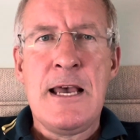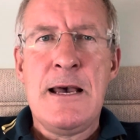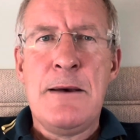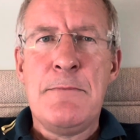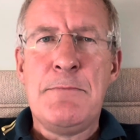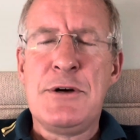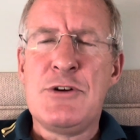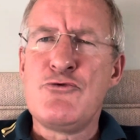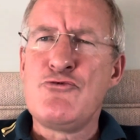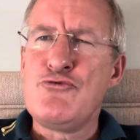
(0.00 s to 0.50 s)

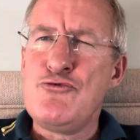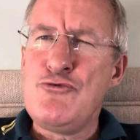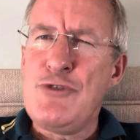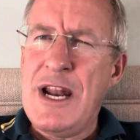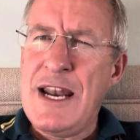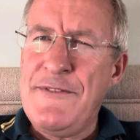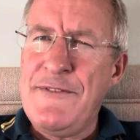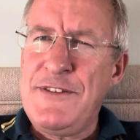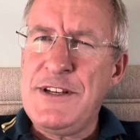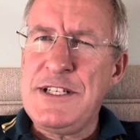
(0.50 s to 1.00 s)
But
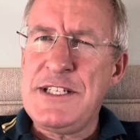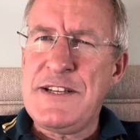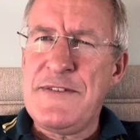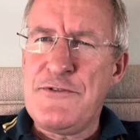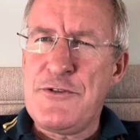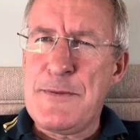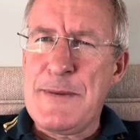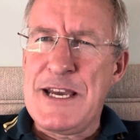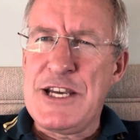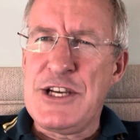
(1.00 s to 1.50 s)
relevant
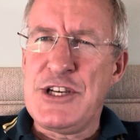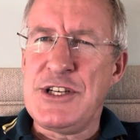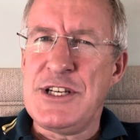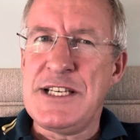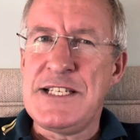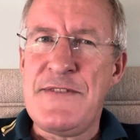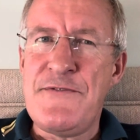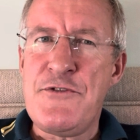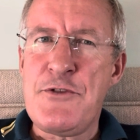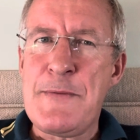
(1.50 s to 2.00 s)
information
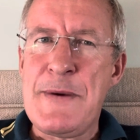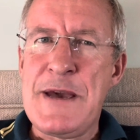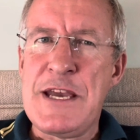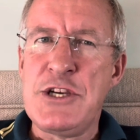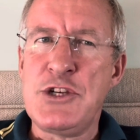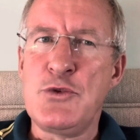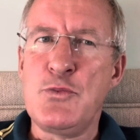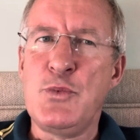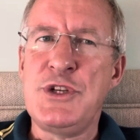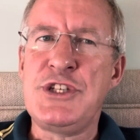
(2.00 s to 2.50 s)
is
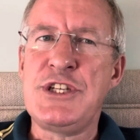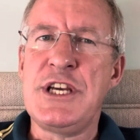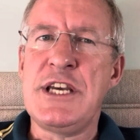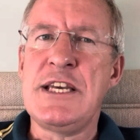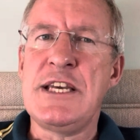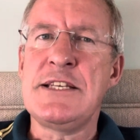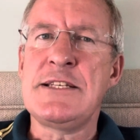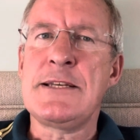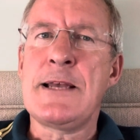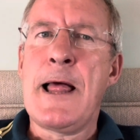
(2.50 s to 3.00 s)
information which
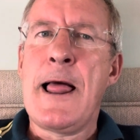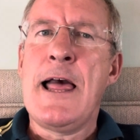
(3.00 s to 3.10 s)
is